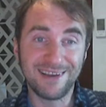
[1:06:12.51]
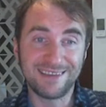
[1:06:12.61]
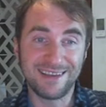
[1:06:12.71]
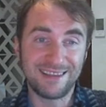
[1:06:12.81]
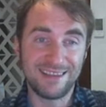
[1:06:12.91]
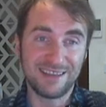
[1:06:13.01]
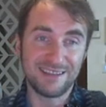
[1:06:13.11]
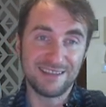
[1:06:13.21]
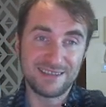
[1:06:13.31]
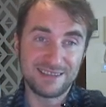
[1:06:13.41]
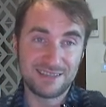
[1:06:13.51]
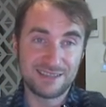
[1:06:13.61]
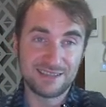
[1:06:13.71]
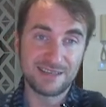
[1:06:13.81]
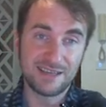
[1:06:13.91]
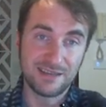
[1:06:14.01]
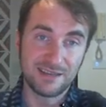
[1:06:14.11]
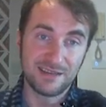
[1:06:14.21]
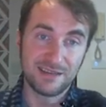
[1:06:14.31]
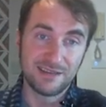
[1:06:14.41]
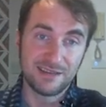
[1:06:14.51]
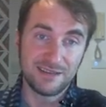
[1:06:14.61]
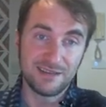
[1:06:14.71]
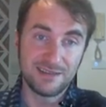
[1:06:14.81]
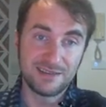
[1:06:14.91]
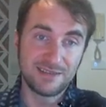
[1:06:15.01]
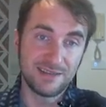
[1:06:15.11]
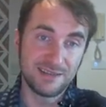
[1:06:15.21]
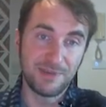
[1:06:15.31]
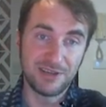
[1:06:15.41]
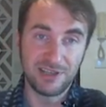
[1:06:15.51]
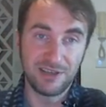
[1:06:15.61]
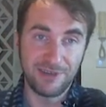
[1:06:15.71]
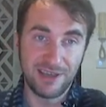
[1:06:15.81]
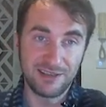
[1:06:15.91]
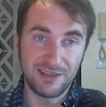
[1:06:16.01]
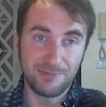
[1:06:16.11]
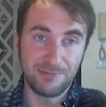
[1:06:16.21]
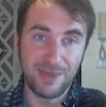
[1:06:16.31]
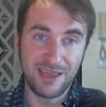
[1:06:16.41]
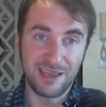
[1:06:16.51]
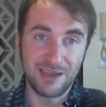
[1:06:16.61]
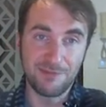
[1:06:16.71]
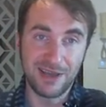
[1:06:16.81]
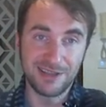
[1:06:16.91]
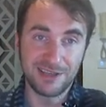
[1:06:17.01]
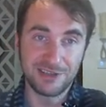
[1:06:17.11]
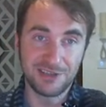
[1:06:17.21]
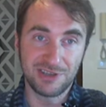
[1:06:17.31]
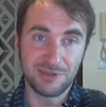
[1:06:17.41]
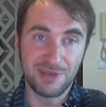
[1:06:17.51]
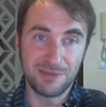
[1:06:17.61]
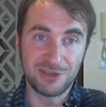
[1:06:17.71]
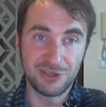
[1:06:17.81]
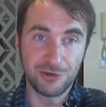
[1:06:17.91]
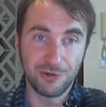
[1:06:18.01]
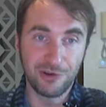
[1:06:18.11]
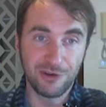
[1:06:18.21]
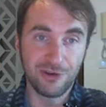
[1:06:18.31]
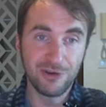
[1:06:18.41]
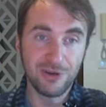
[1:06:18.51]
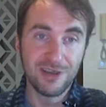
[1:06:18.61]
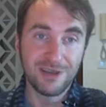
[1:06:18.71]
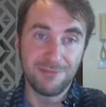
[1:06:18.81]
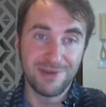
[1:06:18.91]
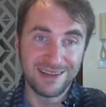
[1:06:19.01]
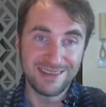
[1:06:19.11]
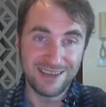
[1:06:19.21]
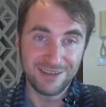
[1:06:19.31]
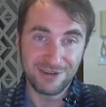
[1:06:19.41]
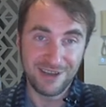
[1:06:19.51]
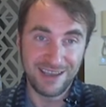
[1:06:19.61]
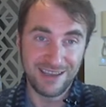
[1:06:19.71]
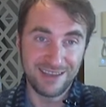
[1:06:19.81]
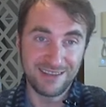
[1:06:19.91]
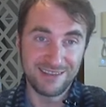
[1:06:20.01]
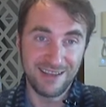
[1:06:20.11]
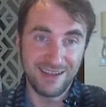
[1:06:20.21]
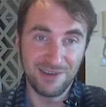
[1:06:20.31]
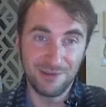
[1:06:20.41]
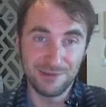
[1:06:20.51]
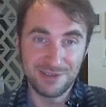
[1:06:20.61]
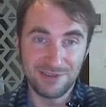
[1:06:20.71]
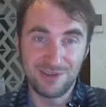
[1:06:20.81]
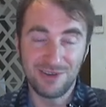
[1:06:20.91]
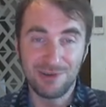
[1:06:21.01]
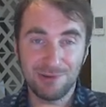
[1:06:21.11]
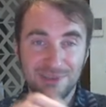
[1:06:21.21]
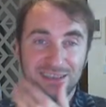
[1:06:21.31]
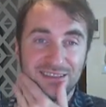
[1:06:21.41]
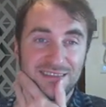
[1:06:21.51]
I think this, especially if I end up making a montage, it could be a bit shorter. But on the other hand, I also know that